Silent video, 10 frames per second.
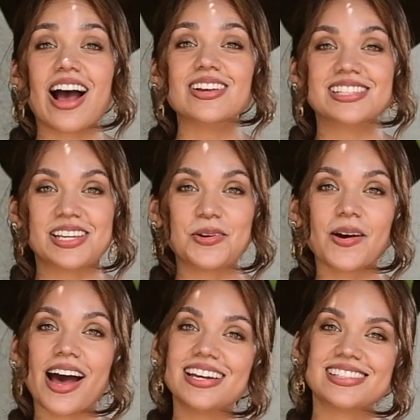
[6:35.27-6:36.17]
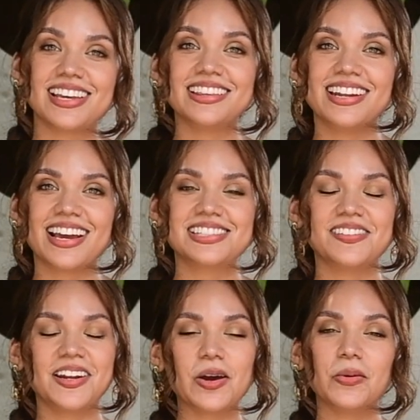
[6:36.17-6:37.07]
I'll see you guys in the next
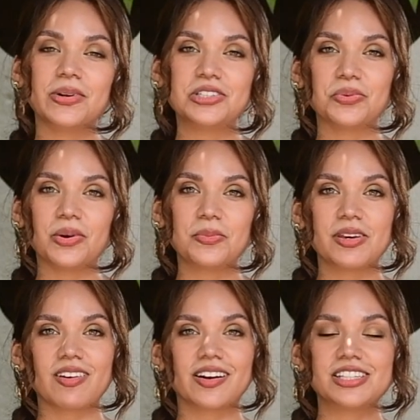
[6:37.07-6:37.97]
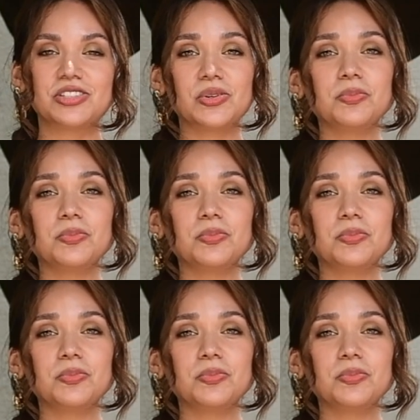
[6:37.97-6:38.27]
video, which will be very soon.